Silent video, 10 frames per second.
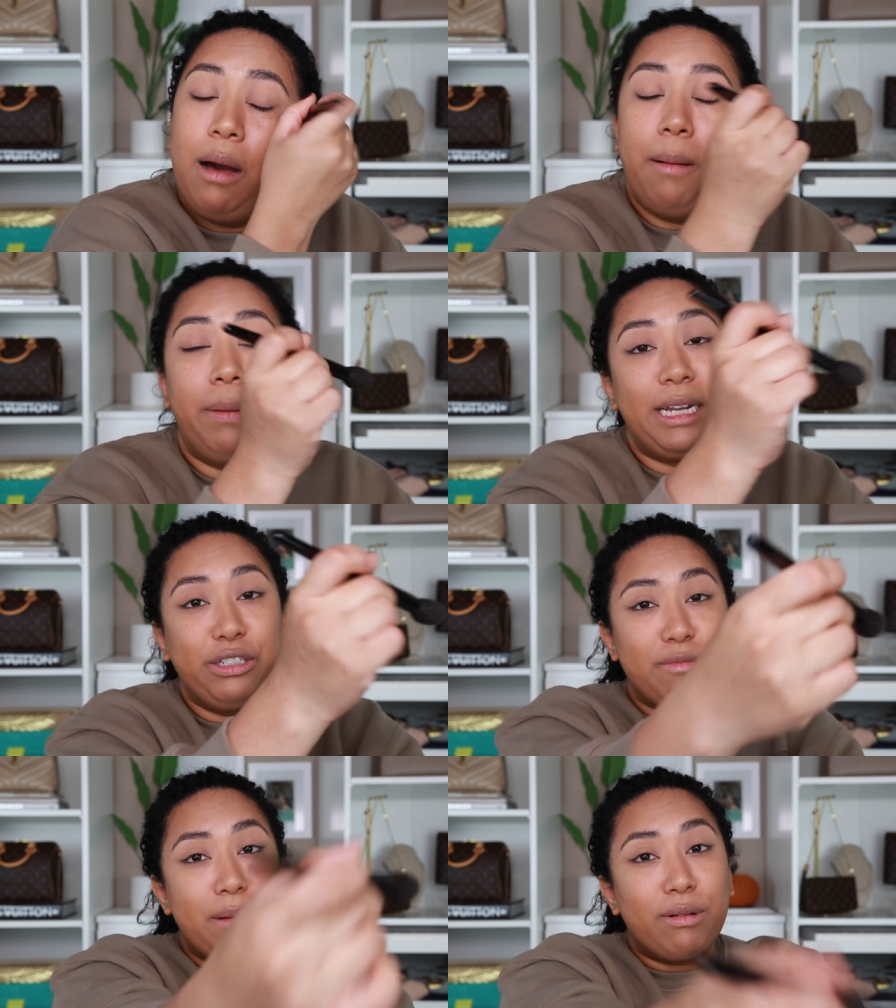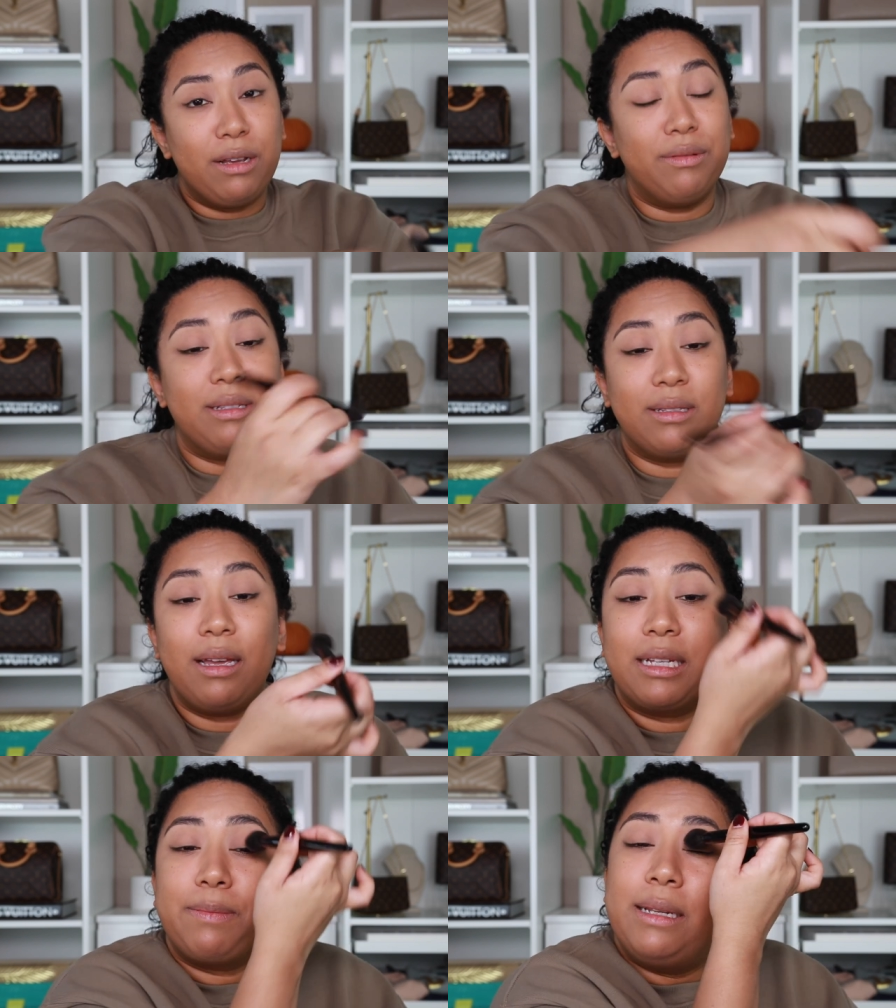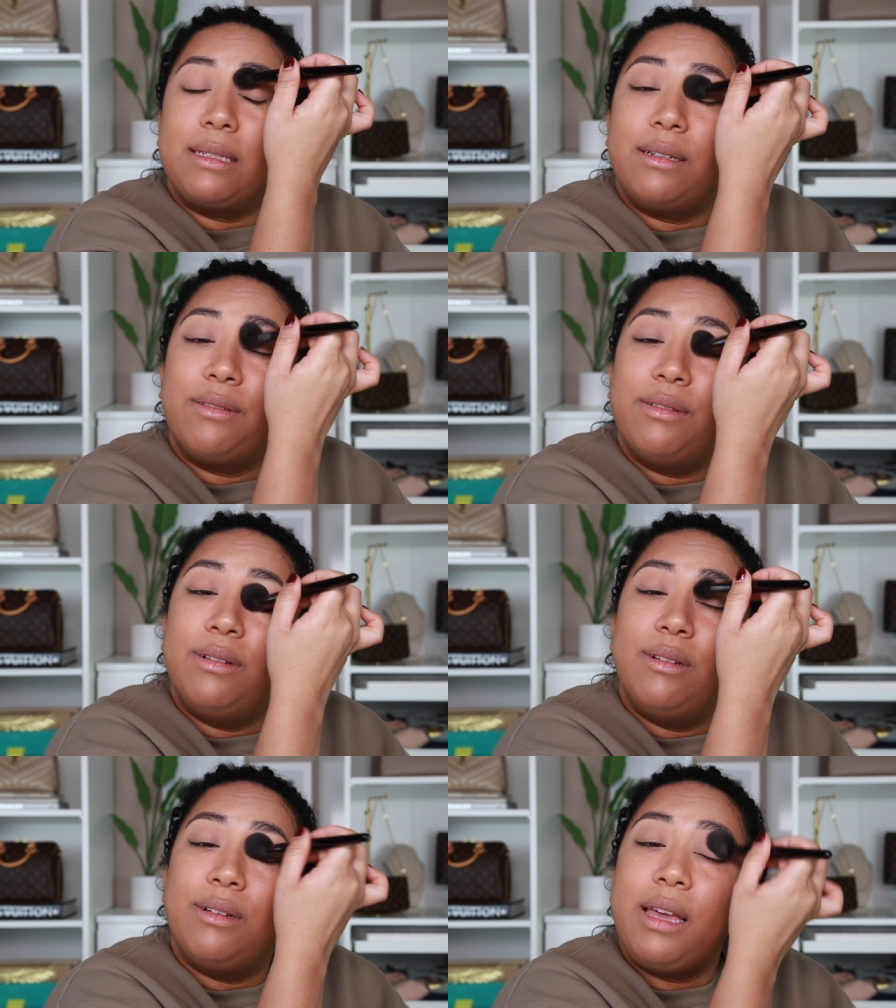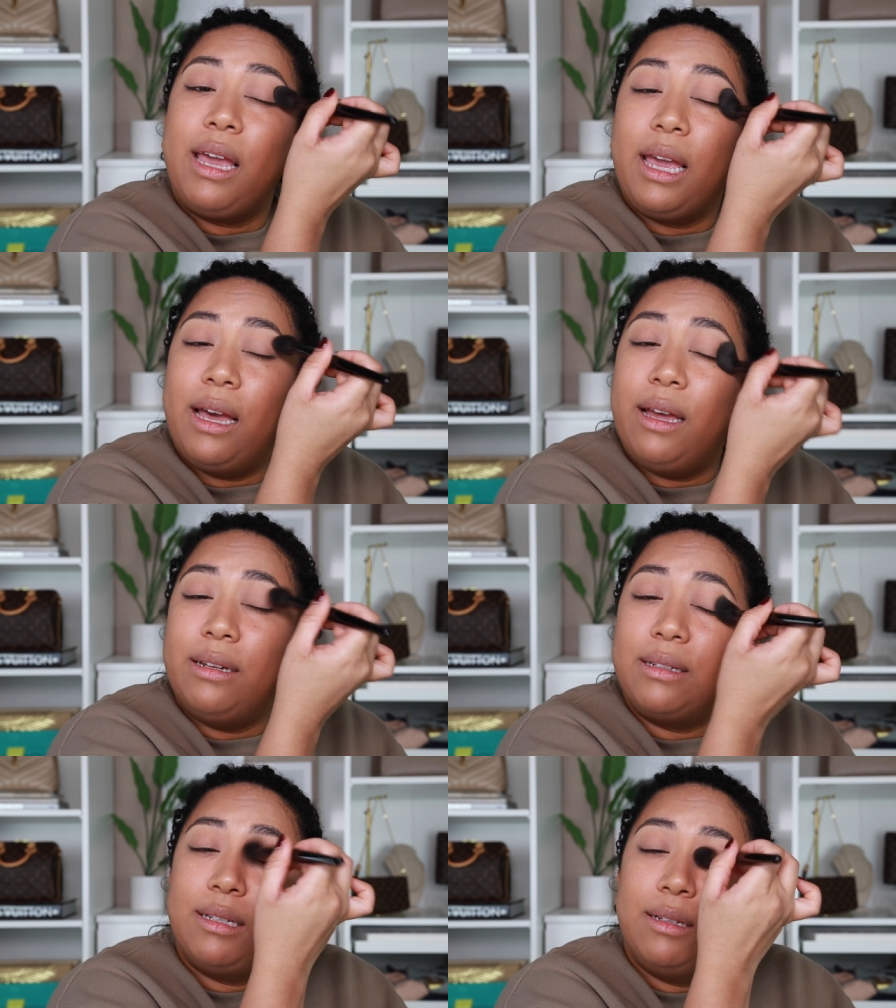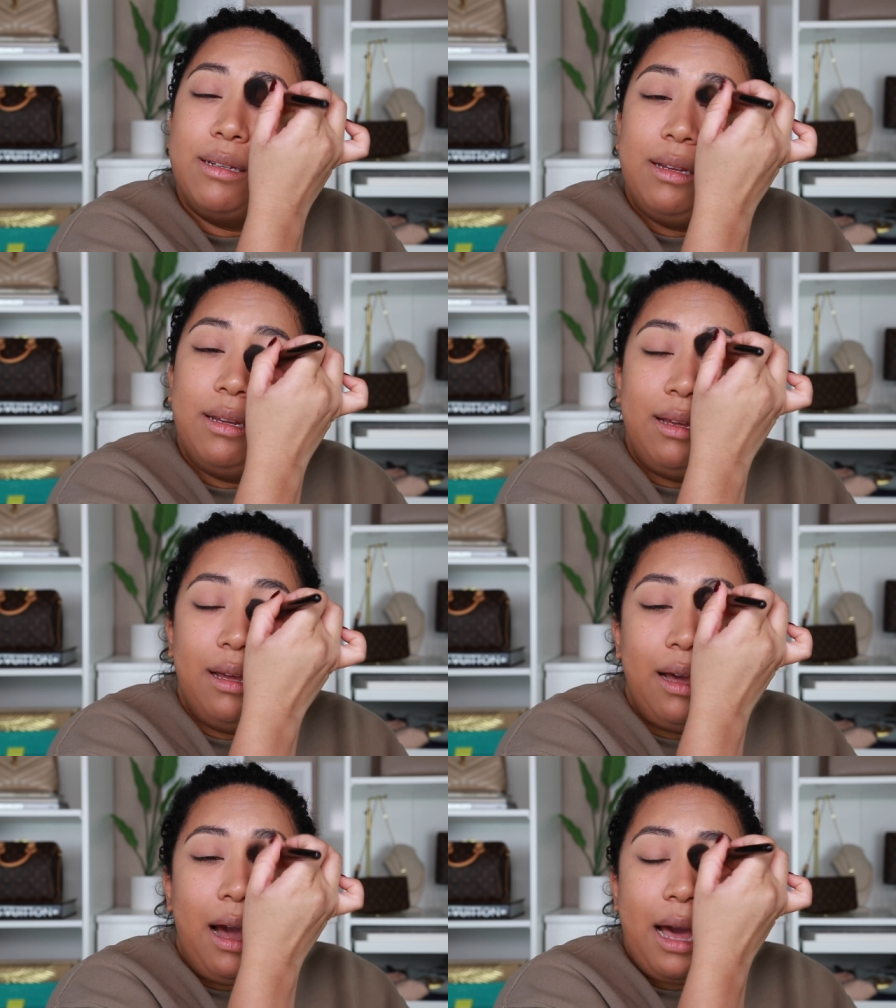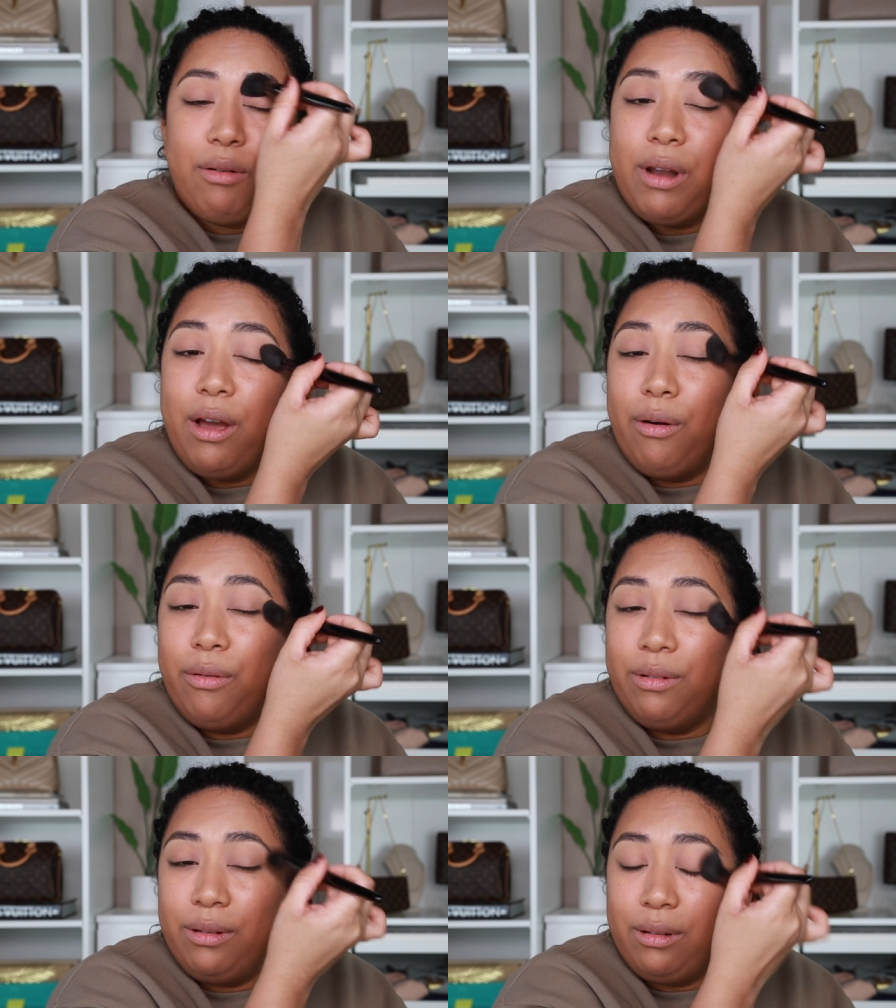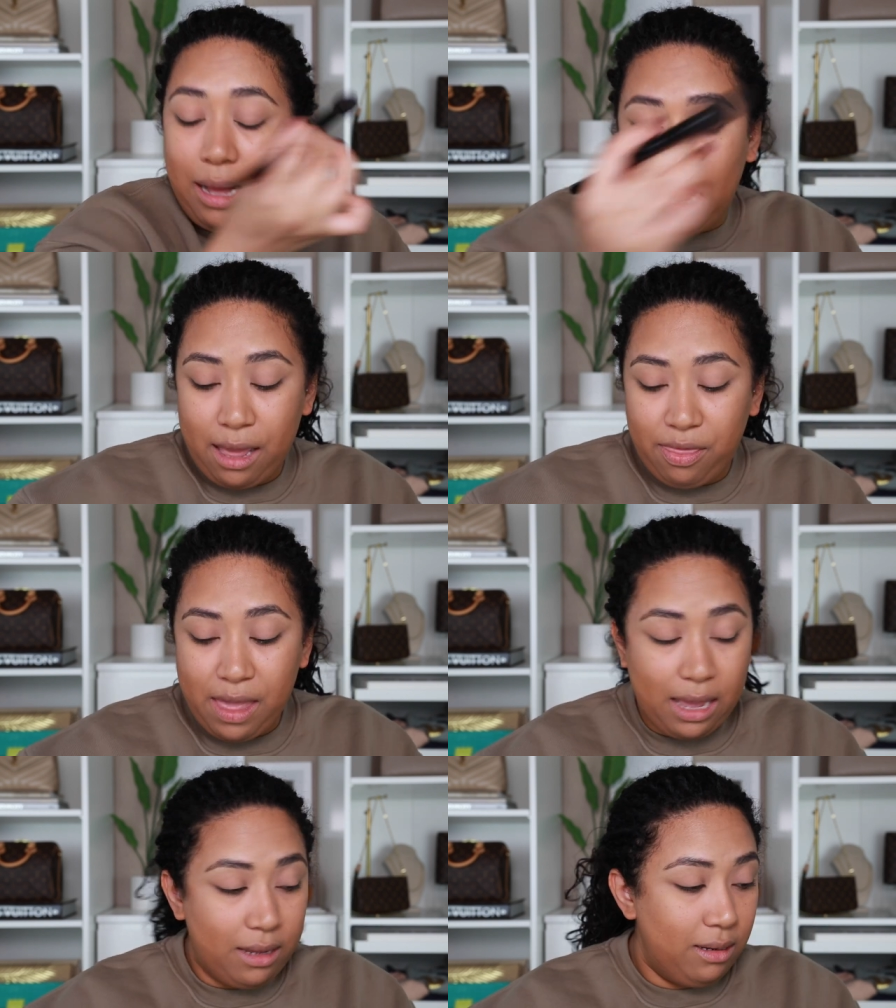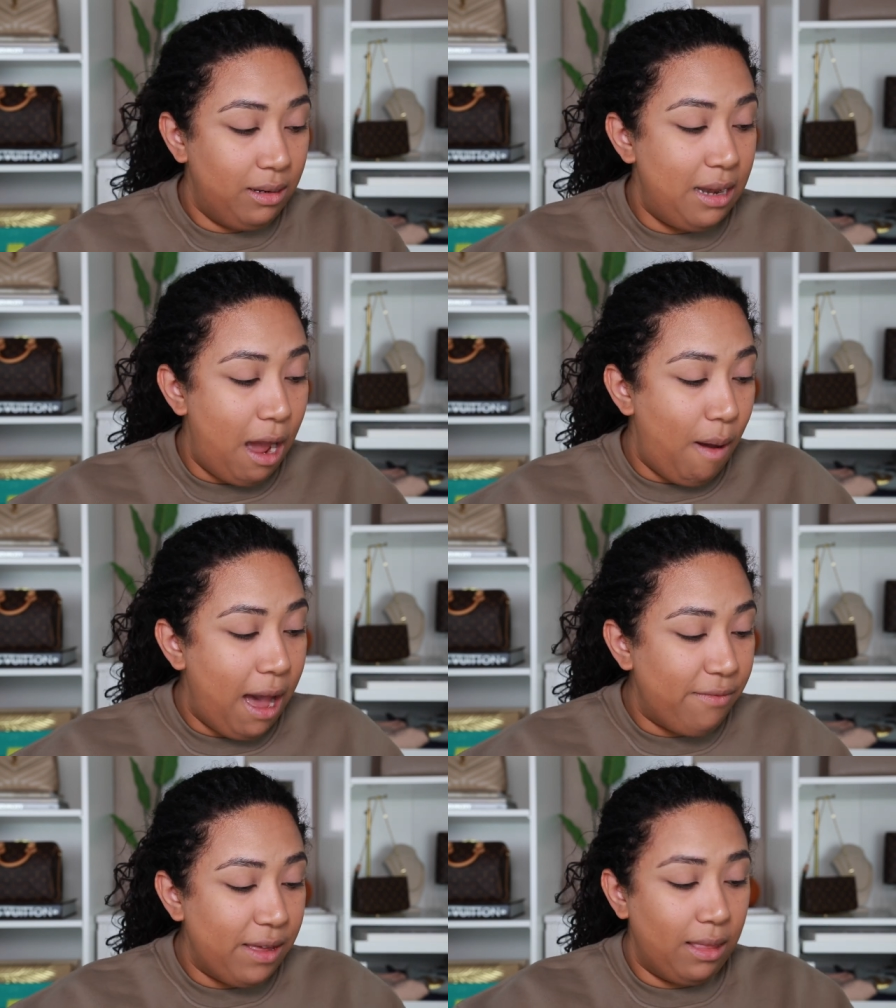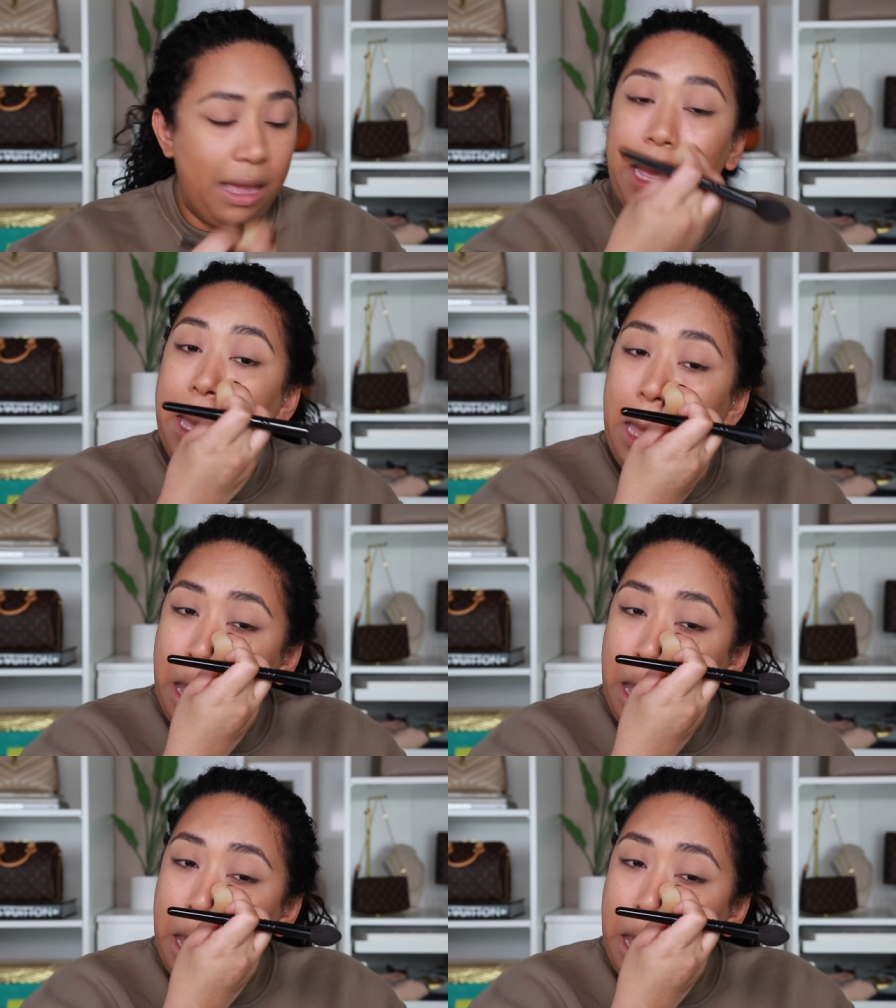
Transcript: But I do remember it was expensive, and I don't know. I think now having like